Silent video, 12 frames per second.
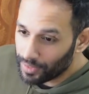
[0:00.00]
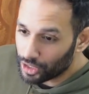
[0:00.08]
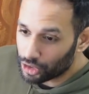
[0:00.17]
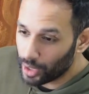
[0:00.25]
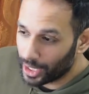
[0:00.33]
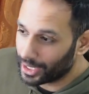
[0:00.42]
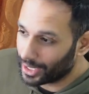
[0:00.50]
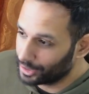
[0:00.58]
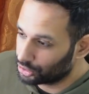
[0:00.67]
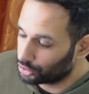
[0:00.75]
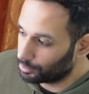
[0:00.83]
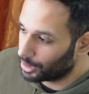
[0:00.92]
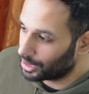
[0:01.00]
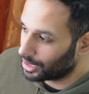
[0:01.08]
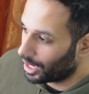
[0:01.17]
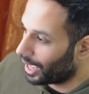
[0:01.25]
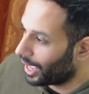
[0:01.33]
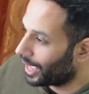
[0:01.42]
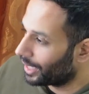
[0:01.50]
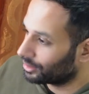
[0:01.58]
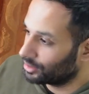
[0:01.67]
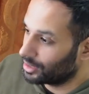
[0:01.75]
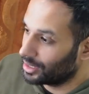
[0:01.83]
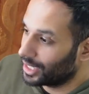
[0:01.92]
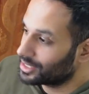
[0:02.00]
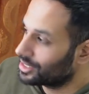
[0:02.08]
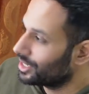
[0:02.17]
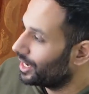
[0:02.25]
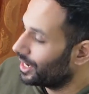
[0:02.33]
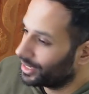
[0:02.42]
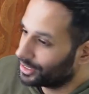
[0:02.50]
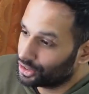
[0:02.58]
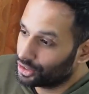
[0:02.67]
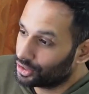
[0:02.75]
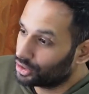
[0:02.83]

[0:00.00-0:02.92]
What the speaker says: trading instrument at, let's say,